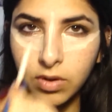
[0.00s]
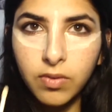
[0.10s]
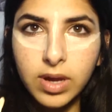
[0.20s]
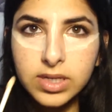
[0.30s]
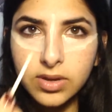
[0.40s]

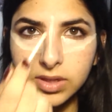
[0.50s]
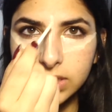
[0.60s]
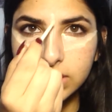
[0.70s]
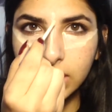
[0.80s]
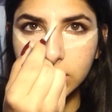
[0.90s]
Right down the
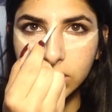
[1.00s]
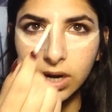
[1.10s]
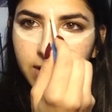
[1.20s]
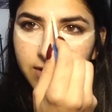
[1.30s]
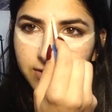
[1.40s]
center.
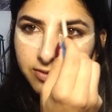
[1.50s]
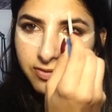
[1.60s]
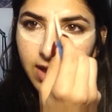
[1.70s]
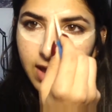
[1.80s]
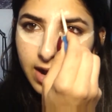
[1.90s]
I'm going to
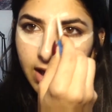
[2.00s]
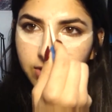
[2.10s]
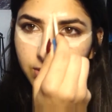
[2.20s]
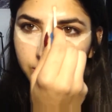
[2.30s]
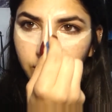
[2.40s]
fan
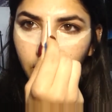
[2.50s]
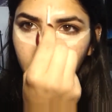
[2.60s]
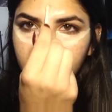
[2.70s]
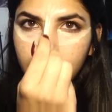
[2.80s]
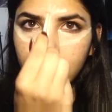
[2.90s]
out the
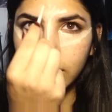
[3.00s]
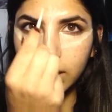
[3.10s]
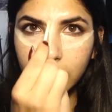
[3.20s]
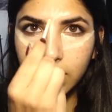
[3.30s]
product